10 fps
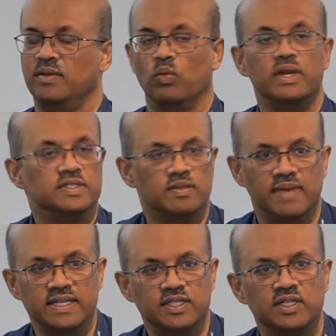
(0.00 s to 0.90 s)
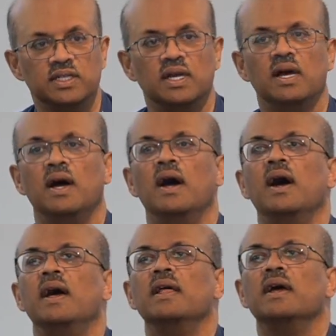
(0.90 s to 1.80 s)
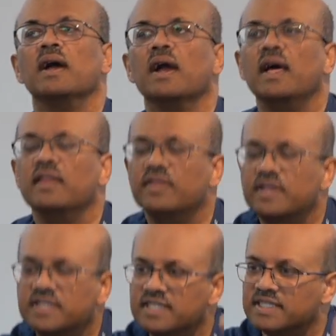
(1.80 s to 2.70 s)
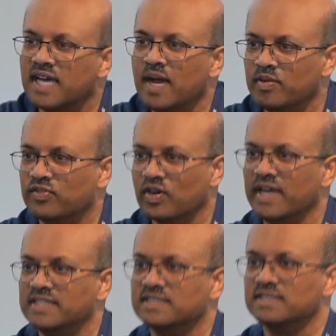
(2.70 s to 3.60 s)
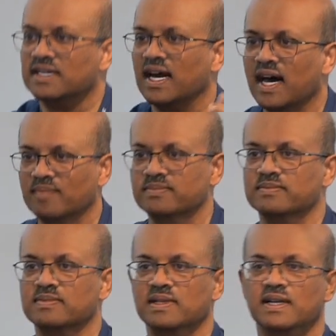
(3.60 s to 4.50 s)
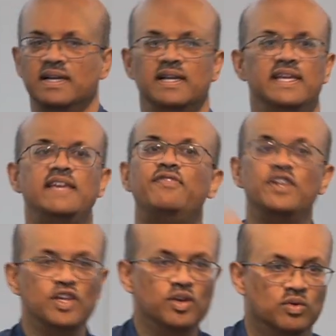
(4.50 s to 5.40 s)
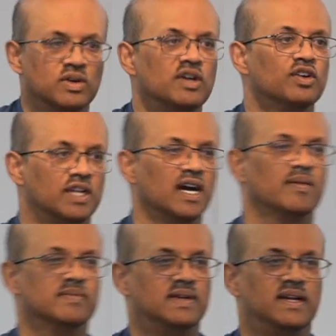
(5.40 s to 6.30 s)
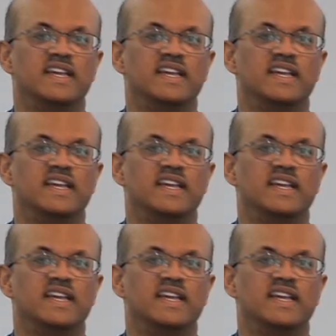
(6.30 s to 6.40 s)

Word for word: And what is the message? This is a time of grace. Come. Even you could come.